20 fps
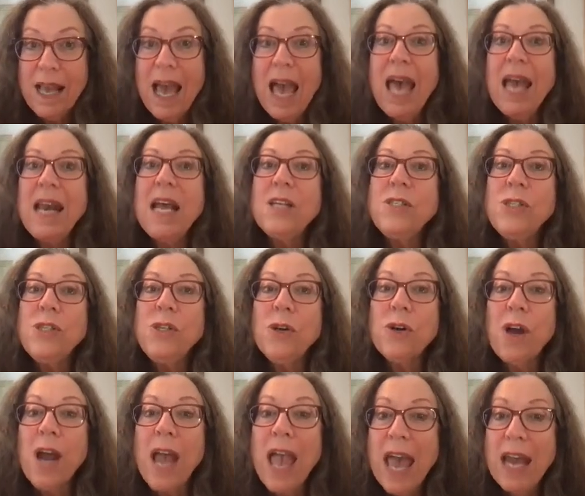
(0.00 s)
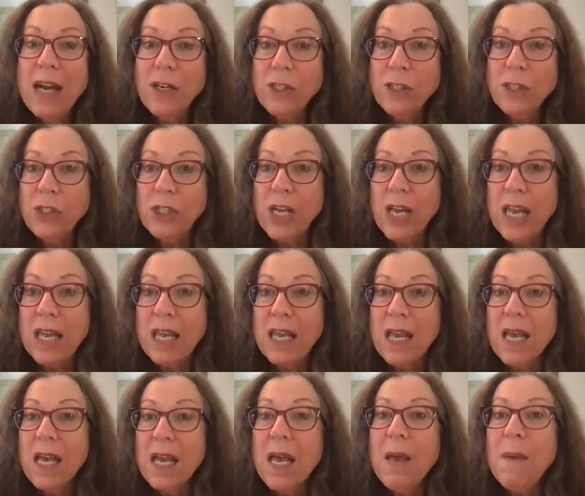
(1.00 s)
and as your
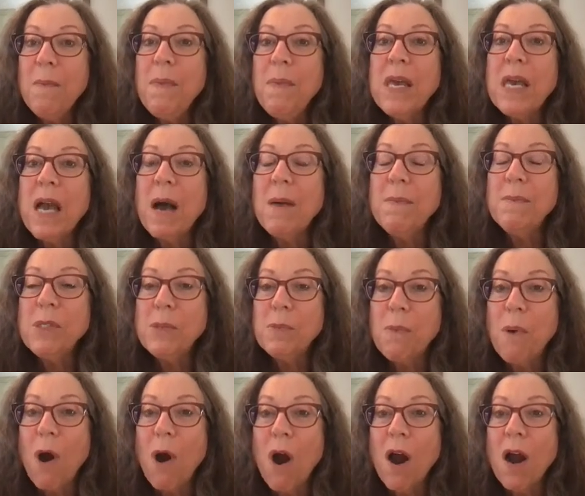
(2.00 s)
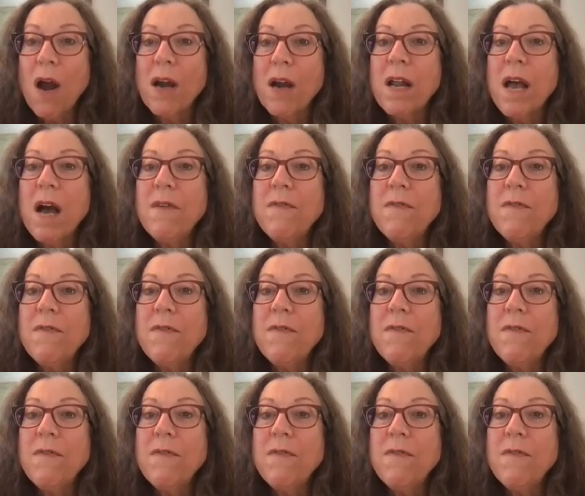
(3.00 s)
energy becomes part